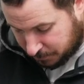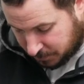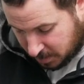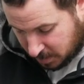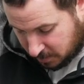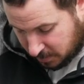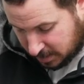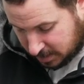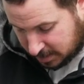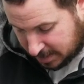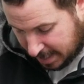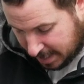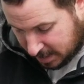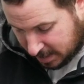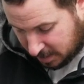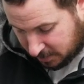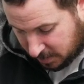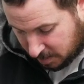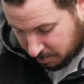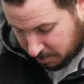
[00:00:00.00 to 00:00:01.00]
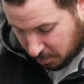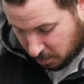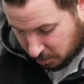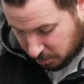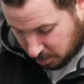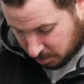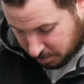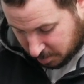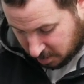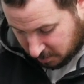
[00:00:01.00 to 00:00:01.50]
And in this salad, I think
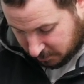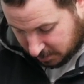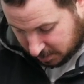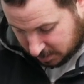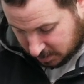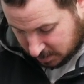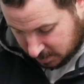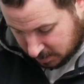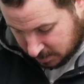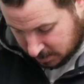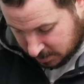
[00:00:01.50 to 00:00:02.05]
both are perfect.